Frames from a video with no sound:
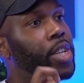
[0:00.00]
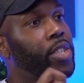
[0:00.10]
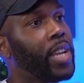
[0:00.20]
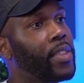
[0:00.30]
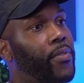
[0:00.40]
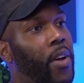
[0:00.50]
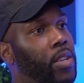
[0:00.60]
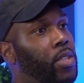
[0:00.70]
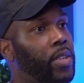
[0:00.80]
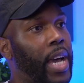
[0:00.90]
It's like the
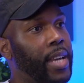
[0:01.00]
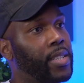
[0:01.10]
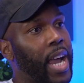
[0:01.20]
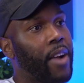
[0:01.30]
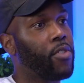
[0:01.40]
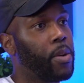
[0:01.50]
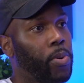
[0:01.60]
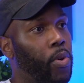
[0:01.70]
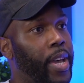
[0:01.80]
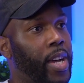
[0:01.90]
first 2 days that every
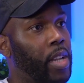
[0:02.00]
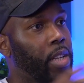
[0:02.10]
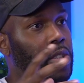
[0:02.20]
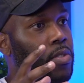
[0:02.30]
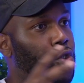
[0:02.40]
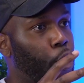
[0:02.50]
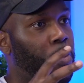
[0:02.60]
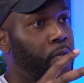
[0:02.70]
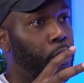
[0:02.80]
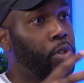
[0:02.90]
employee kind of does with a group
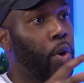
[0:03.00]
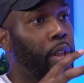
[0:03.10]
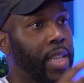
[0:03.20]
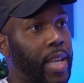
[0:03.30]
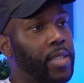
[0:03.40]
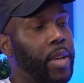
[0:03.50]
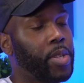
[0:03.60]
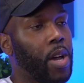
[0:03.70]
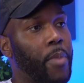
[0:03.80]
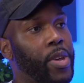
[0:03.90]
of new joiners at that same
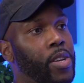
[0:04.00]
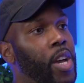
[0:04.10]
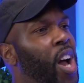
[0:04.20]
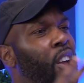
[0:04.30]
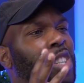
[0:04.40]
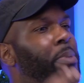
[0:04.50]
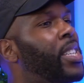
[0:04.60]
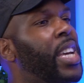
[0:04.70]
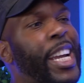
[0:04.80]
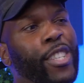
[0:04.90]
time. And you're just
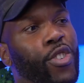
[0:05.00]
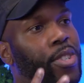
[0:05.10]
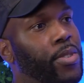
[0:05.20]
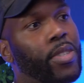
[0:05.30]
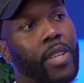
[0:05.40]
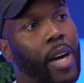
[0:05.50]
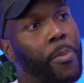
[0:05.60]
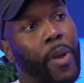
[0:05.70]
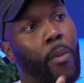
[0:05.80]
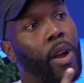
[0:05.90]
basically introduced to the
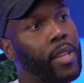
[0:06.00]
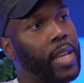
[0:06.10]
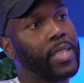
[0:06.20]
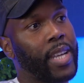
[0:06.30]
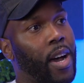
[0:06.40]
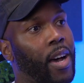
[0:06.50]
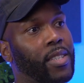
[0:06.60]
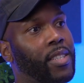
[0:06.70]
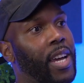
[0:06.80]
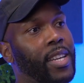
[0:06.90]
company. And one of the things they
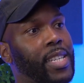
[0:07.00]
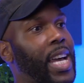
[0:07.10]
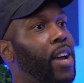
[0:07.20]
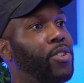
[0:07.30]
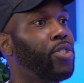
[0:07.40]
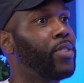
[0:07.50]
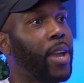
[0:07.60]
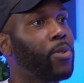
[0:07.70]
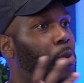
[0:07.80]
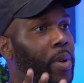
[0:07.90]
ask is like, how did you get
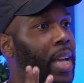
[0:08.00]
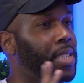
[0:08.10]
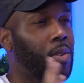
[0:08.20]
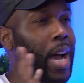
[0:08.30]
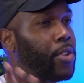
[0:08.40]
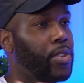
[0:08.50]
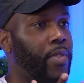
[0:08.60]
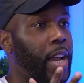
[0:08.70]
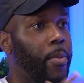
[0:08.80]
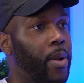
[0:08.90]
your job at LinkedIn, or how did you
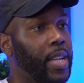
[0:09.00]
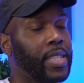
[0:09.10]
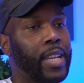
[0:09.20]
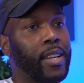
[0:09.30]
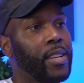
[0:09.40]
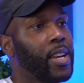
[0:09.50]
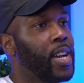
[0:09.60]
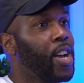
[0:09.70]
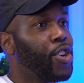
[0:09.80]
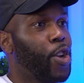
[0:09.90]
find out about LinkedIn?
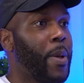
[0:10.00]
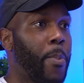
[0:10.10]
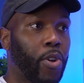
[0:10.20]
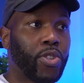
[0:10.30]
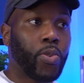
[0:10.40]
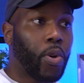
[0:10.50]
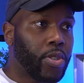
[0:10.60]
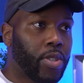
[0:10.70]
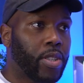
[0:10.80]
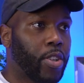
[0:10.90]
And, people are
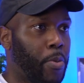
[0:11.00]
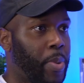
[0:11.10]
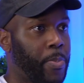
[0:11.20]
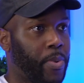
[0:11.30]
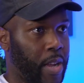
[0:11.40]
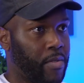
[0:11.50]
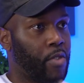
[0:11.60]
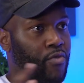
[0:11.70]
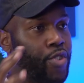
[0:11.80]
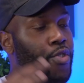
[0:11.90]
sourced. So people like,
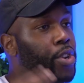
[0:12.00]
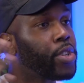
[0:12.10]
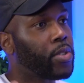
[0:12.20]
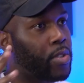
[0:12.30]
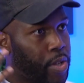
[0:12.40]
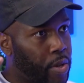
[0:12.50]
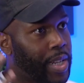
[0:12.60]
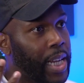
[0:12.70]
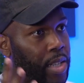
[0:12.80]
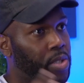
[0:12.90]
recruiters that use
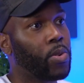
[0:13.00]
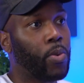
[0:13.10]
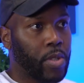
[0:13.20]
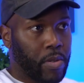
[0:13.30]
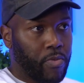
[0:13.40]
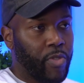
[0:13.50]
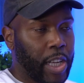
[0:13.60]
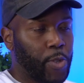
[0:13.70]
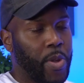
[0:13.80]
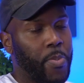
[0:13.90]
LinkedIn's tools reach
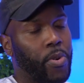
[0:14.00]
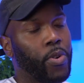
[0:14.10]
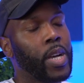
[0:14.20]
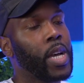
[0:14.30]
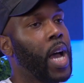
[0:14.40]
out to people.